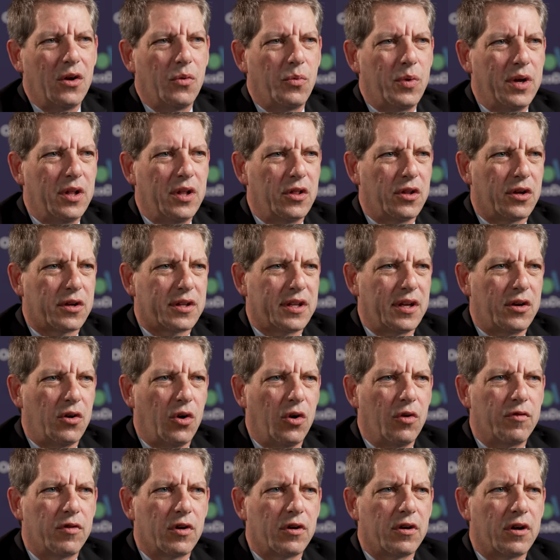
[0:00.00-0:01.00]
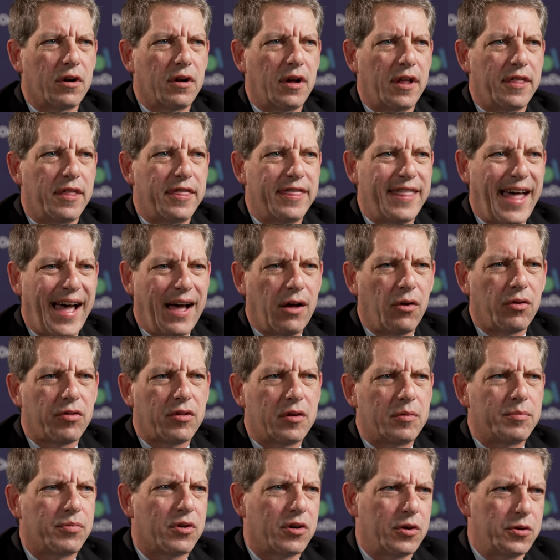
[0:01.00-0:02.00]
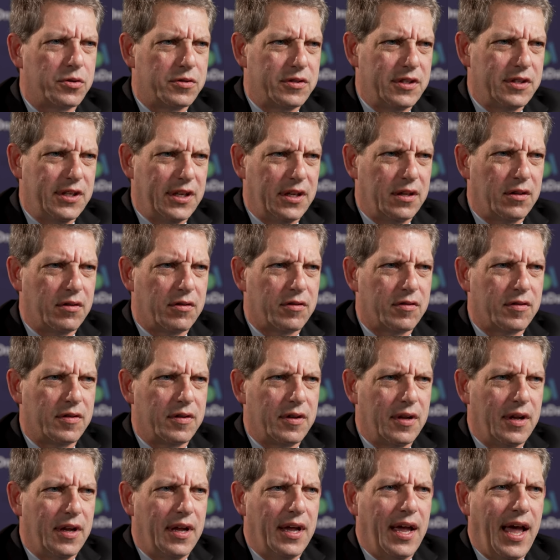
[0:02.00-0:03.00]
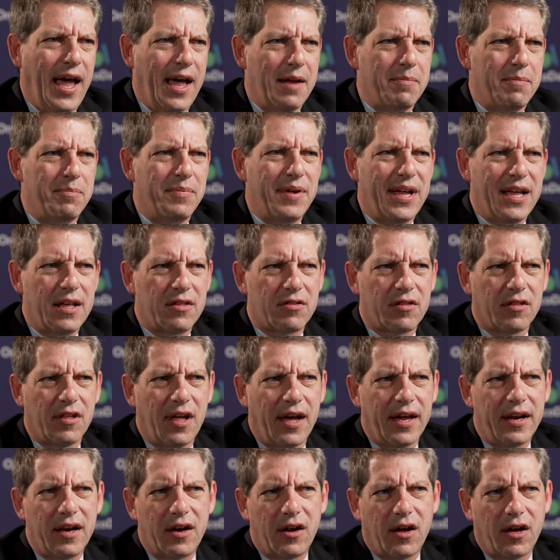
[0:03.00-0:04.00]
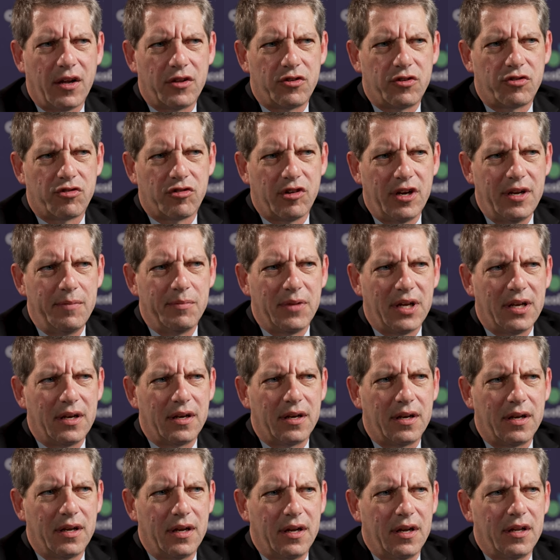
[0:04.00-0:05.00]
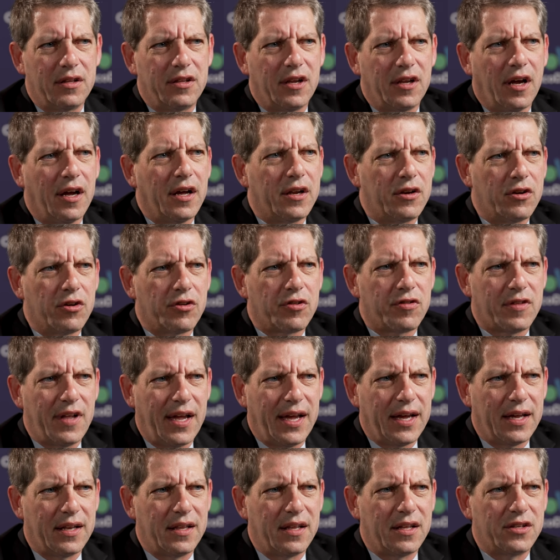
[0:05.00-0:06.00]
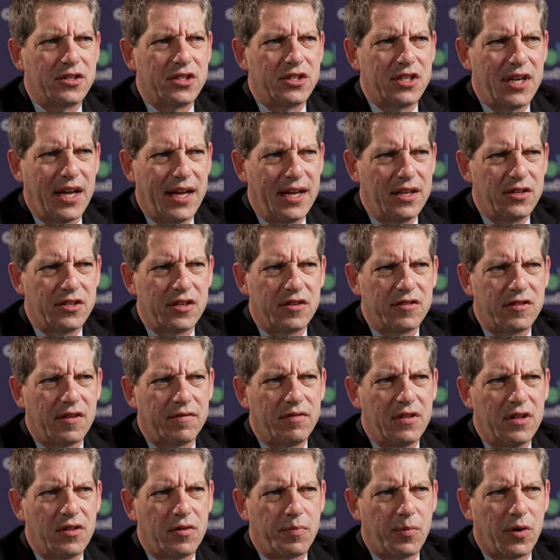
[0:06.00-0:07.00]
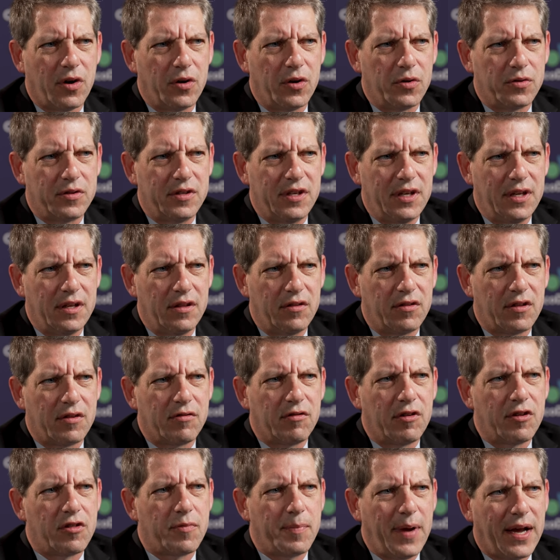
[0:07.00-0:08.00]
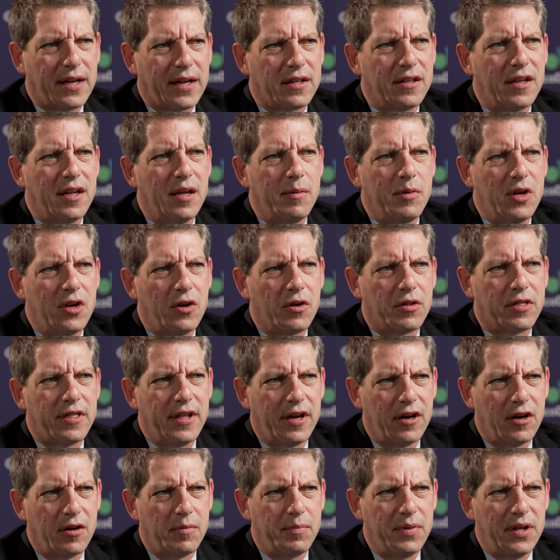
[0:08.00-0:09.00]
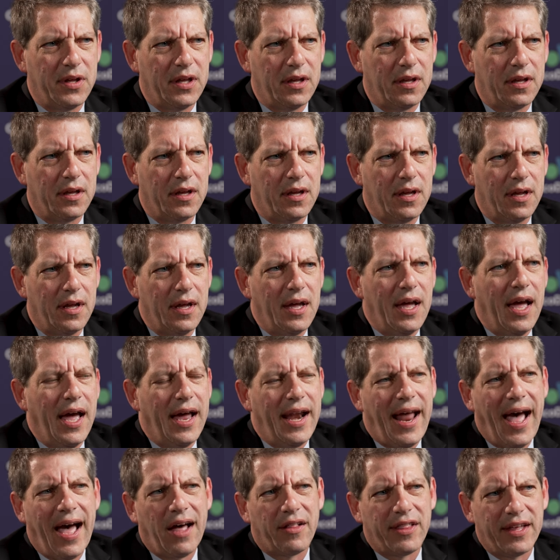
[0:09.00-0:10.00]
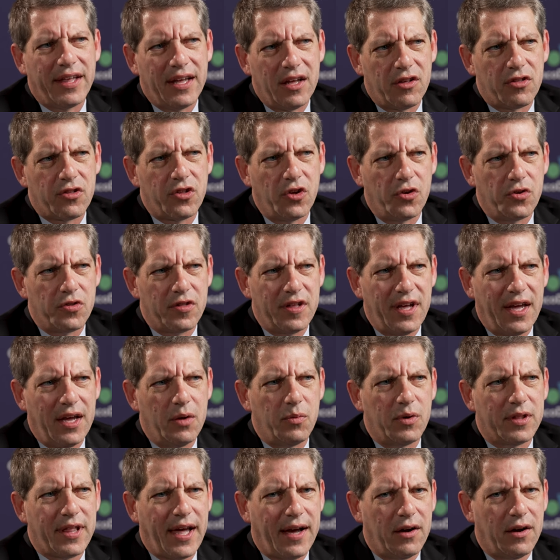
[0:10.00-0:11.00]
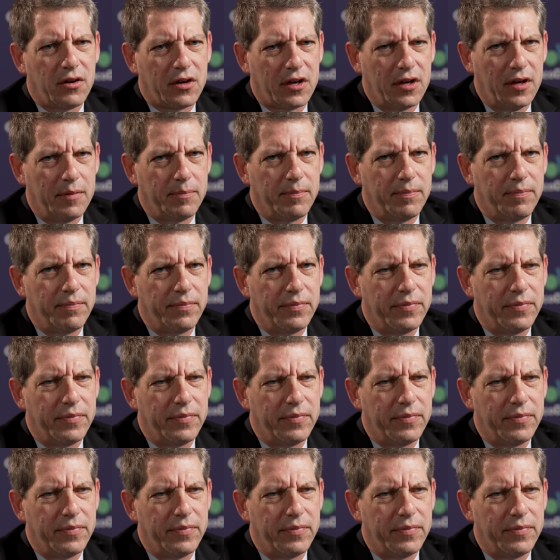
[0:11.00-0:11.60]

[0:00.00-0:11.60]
We looked at over 1,000 proteins at baseline and on treatment to understand the changes of these proteins in respect to immunotherapy and how they associate with outcome.